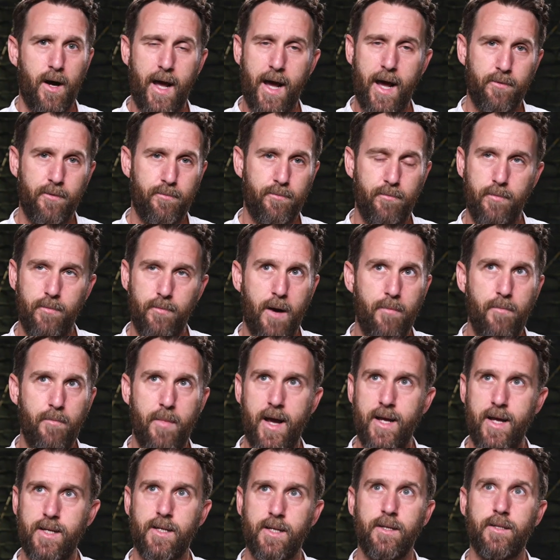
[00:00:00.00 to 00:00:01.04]
I had
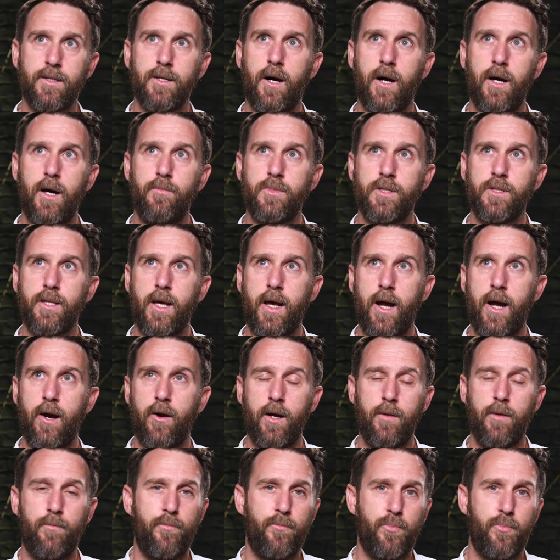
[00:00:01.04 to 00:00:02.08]
amazing times
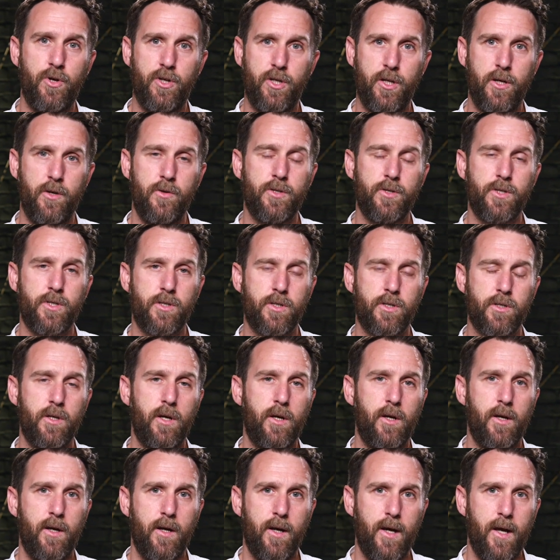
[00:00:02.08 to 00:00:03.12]
there. I produced
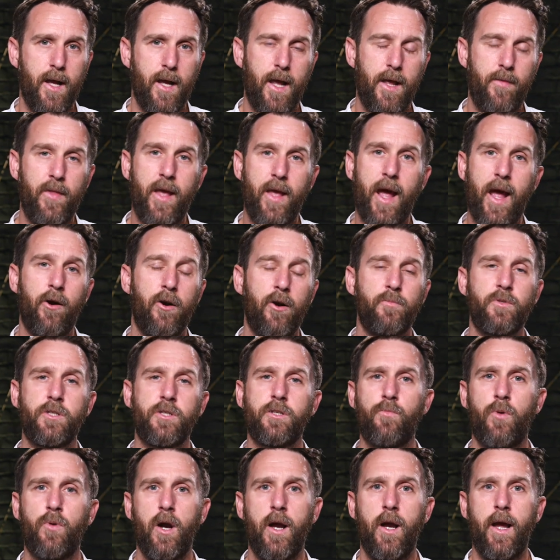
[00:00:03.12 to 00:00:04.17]
in the Arab
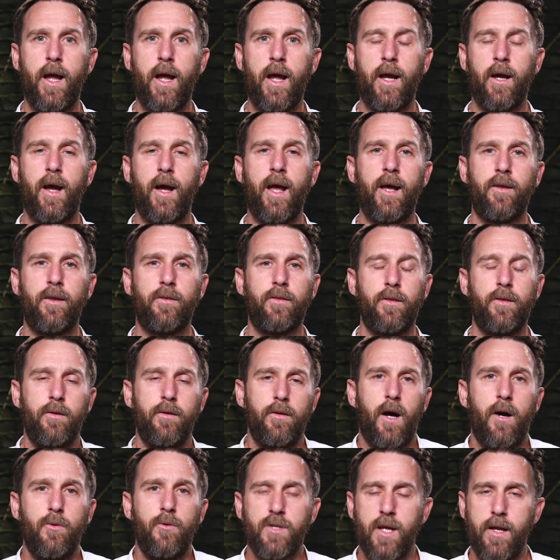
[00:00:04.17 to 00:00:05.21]
Spring. I had
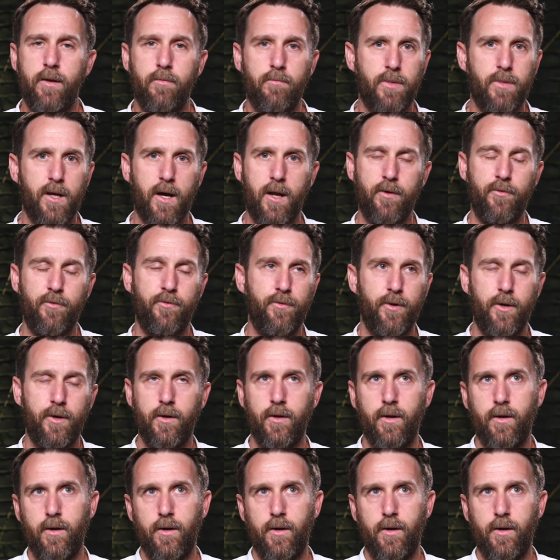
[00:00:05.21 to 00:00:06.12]
I was in kind of